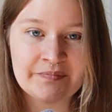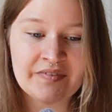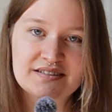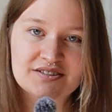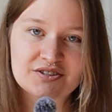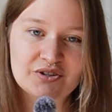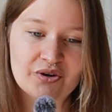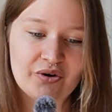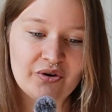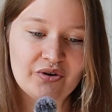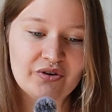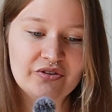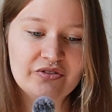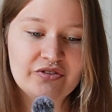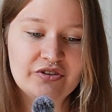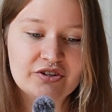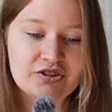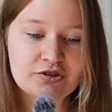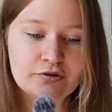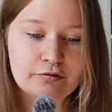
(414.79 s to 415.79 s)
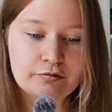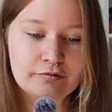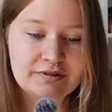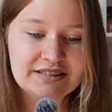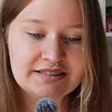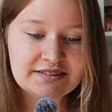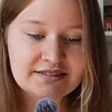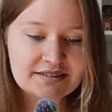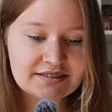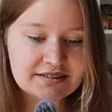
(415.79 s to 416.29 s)
It's called the
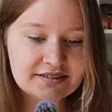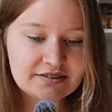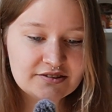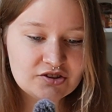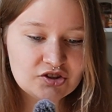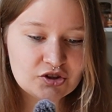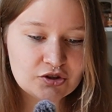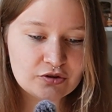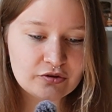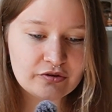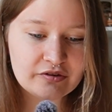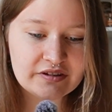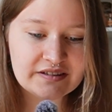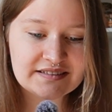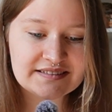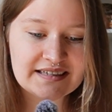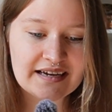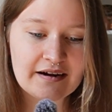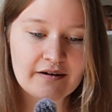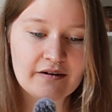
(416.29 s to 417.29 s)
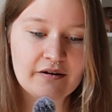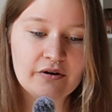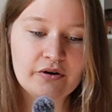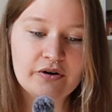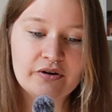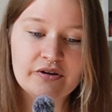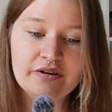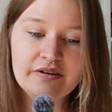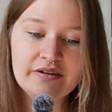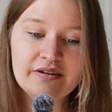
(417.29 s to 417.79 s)
Twisted Toothy Terror
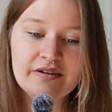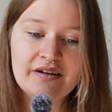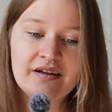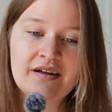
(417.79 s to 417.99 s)
Hood.